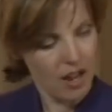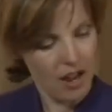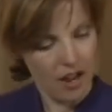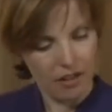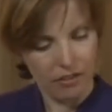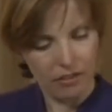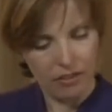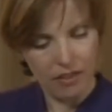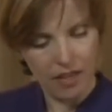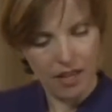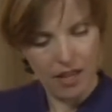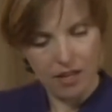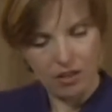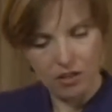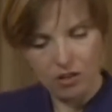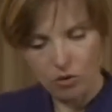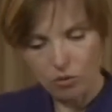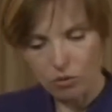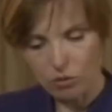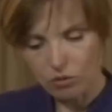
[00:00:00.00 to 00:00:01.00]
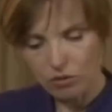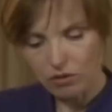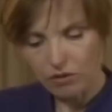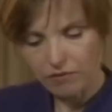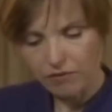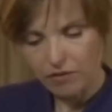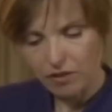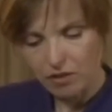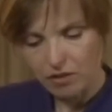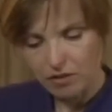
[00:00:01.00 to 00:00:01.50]
and then all of
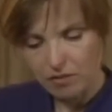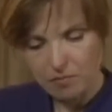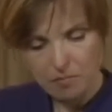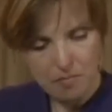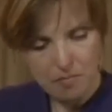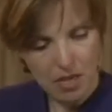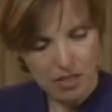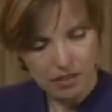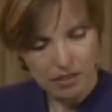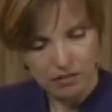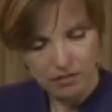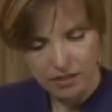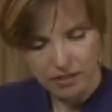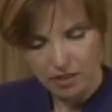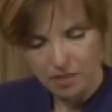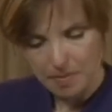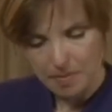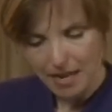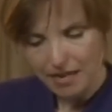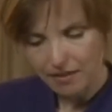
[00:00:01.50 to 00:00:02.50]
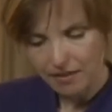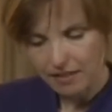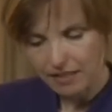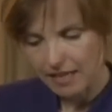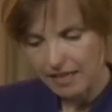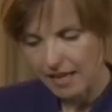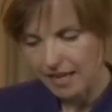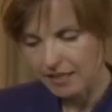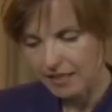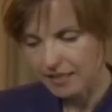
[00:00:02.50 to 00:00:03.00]
the muscles in the back of the
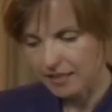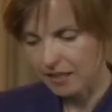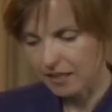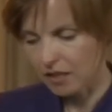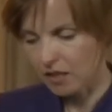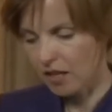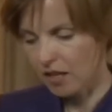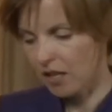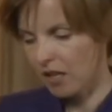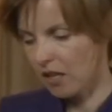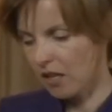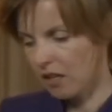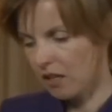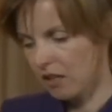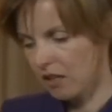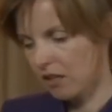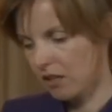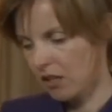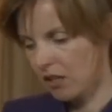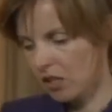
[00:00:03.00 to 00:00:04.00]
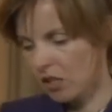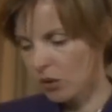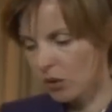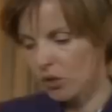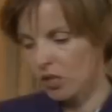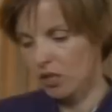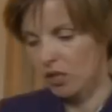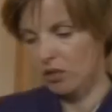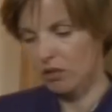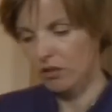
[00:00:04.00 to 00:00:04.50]
legs and the, the
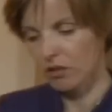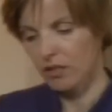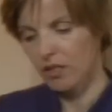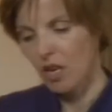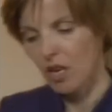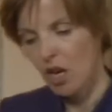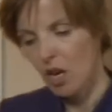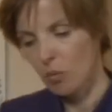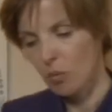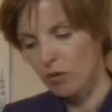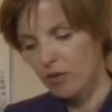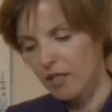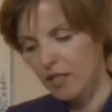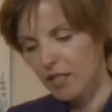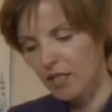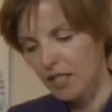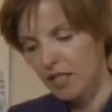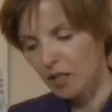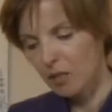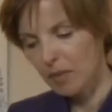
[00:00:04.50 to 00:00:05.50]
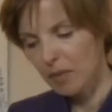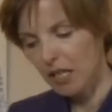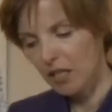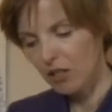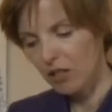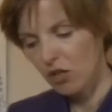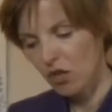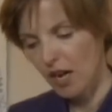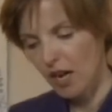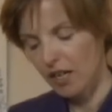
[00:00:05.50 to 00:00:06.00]
gluteals will still be
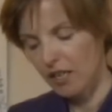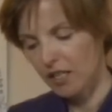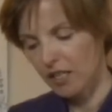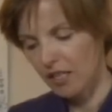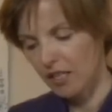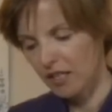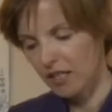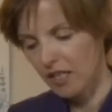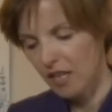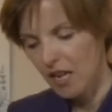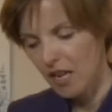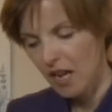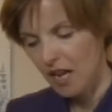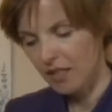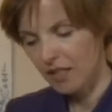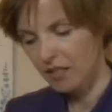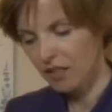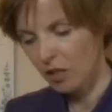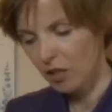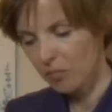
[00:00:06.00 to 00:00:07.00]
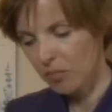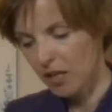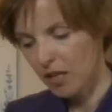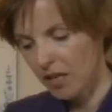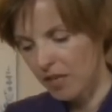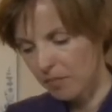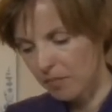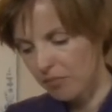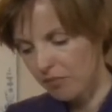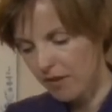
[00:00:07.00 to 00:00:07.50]
contracted. And so
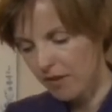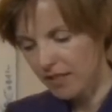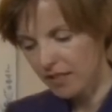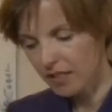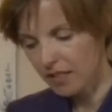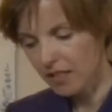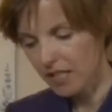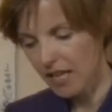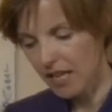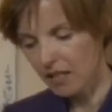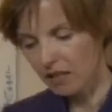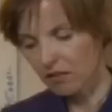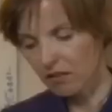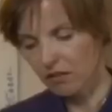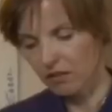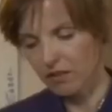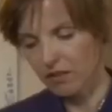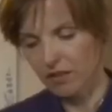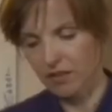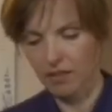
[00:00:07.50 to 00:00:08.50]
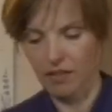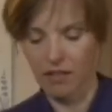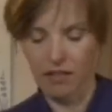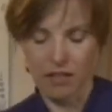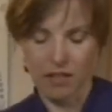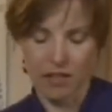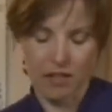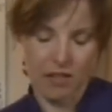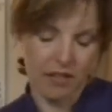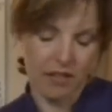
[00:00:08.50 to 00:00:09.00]
by pressing the ankles and
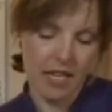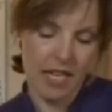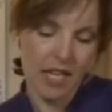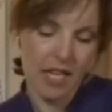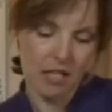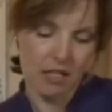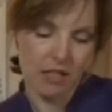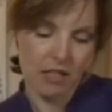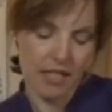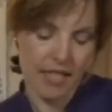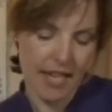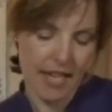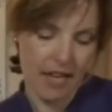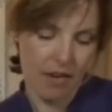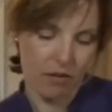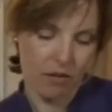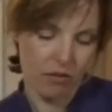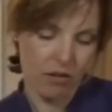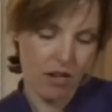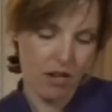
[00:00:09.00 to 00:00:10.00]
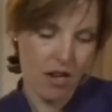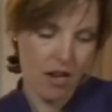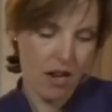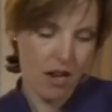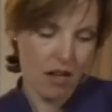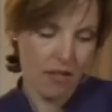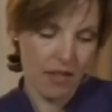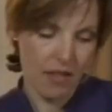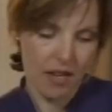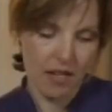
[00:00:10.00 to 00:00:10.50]
the, the heels down,
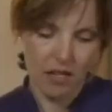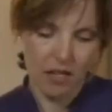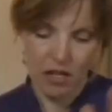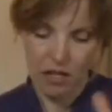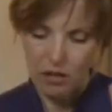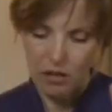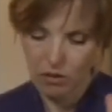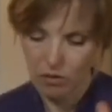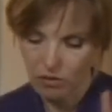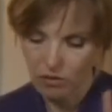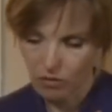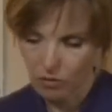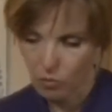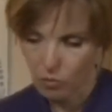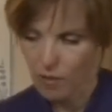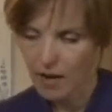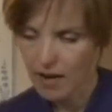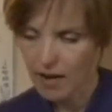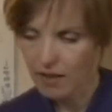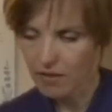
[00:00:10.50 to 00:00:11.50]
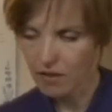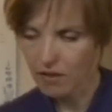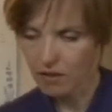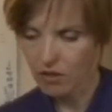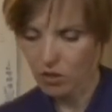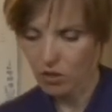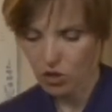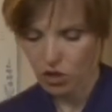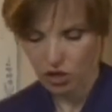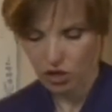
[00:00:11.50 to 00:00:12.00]
they know where the
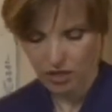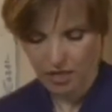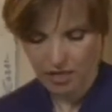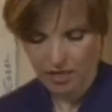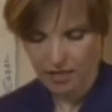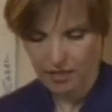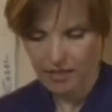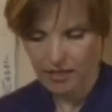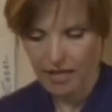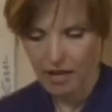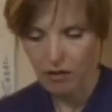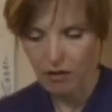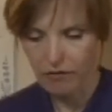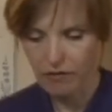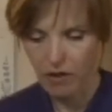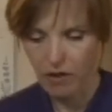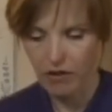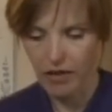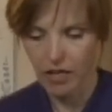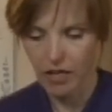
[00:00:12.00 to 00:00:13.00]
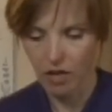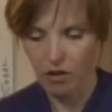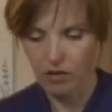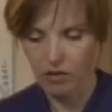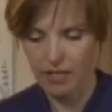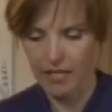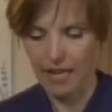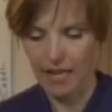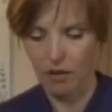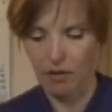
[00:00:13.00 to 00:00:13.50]
cushion is, how far it goes
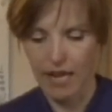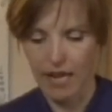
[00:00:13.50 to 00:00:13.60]
down,